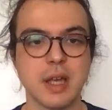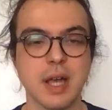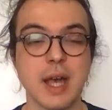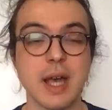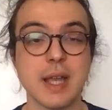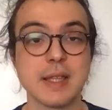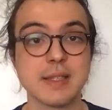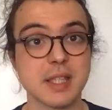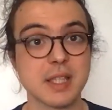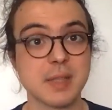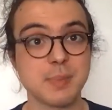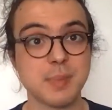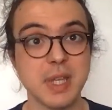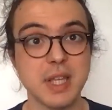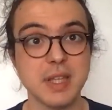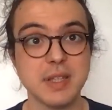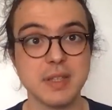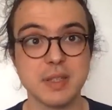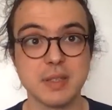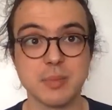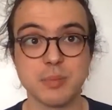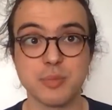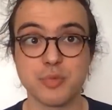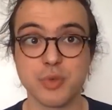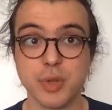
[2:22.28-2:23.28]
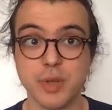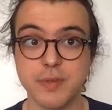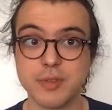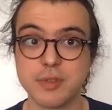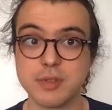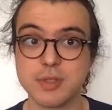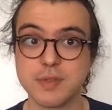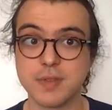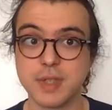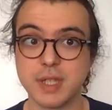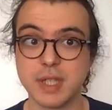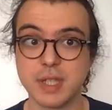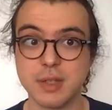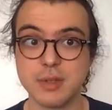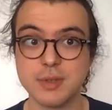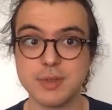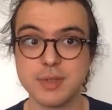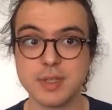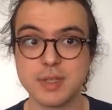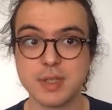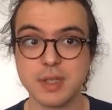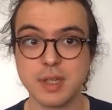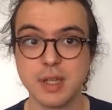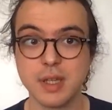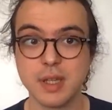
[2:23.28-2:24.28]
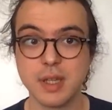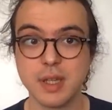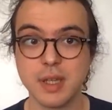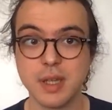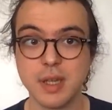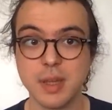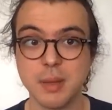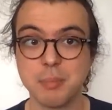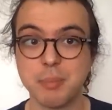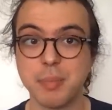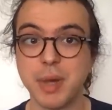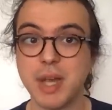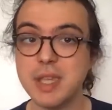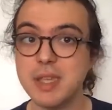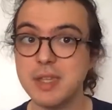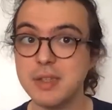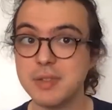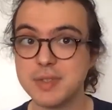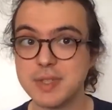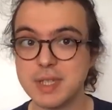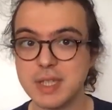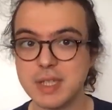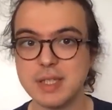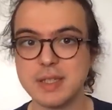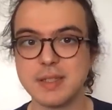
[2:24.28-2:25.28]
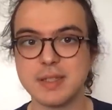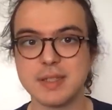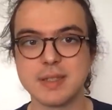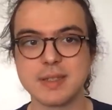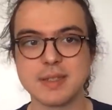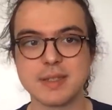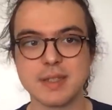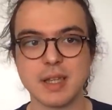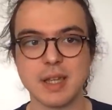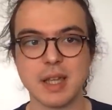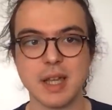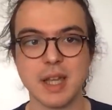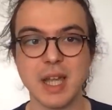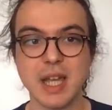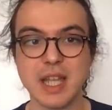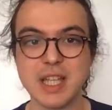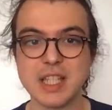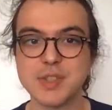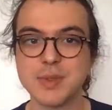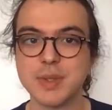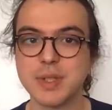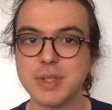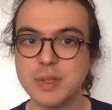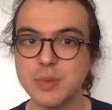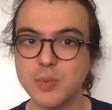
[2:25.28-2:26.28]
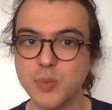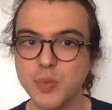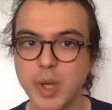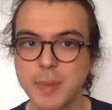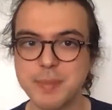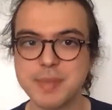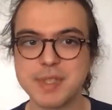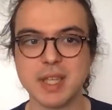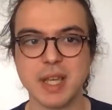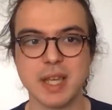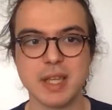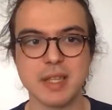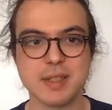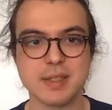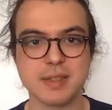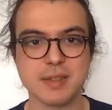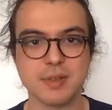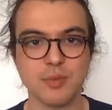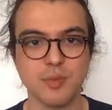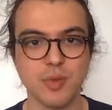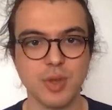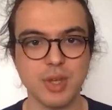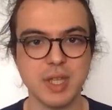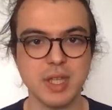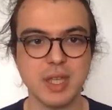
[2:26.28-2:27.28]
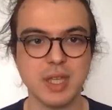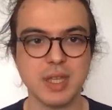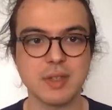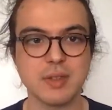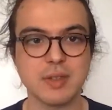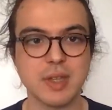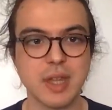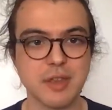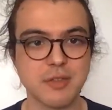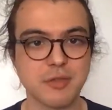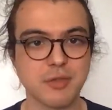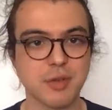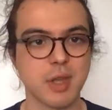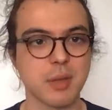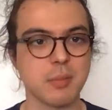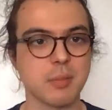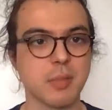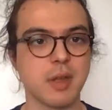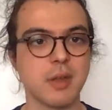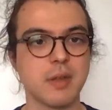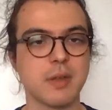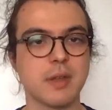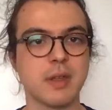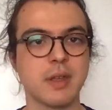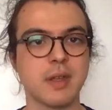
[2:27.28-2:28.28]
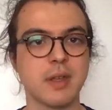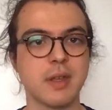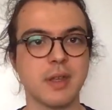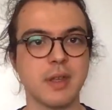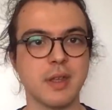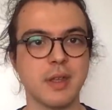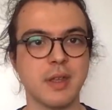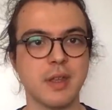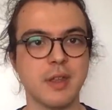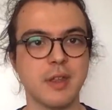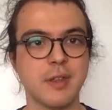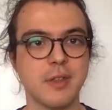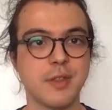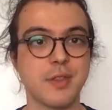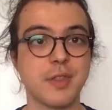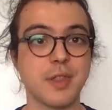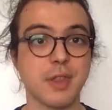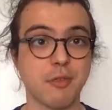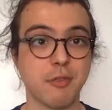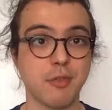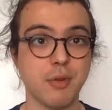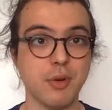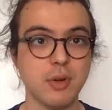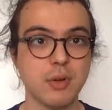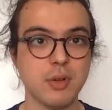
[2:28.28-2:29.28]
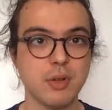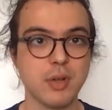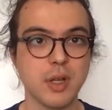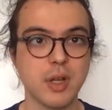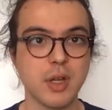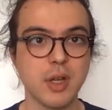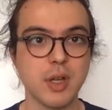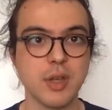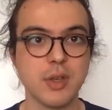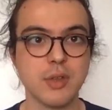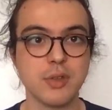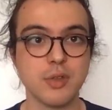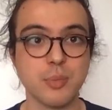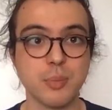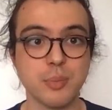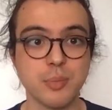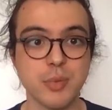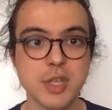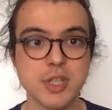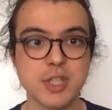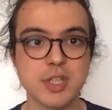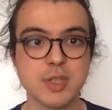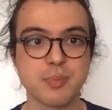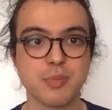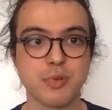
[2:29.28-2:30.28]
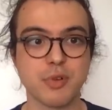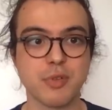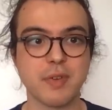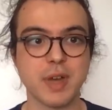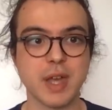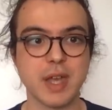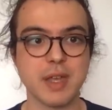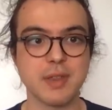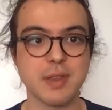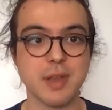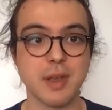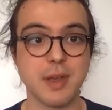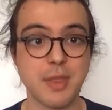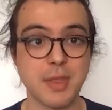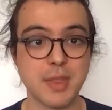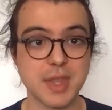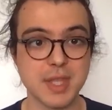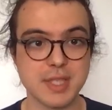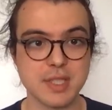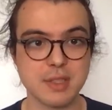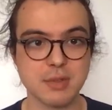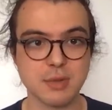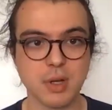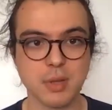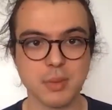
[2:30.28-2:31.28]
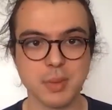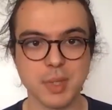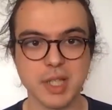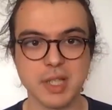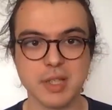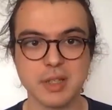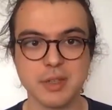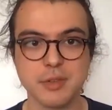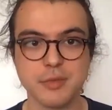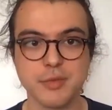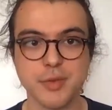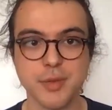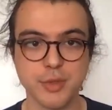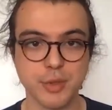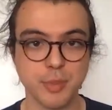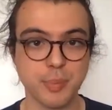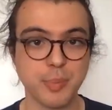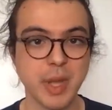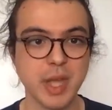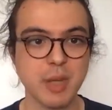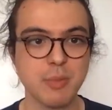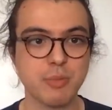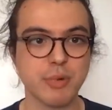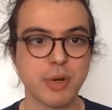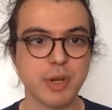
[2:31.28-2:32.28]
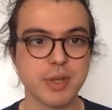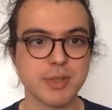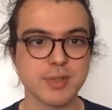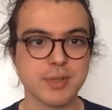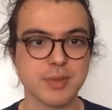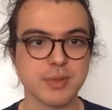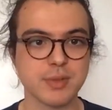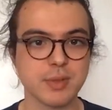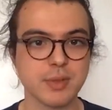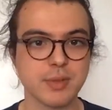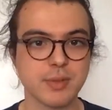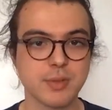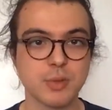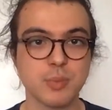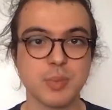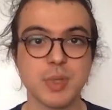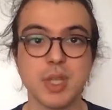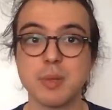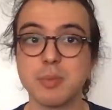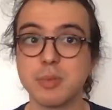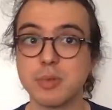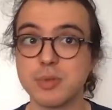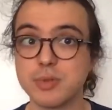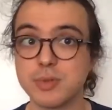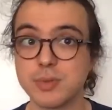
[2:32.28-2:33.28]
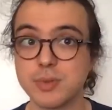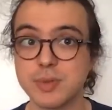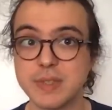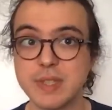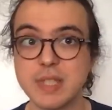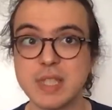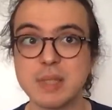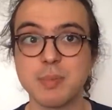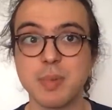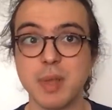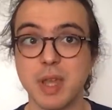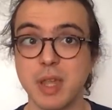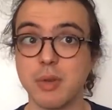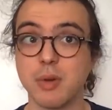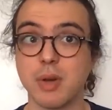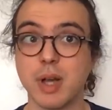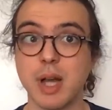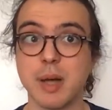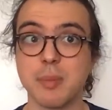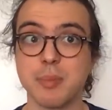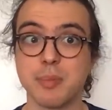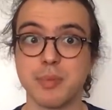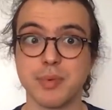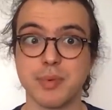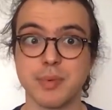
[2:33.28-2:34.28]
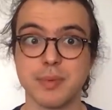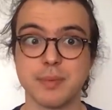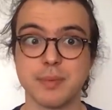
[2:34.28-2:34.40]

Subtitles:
As explained in previous videos, Py utilities are actually websites running in an iframe. Therefore, you must provide this URL for the Py browser to be able to display your app.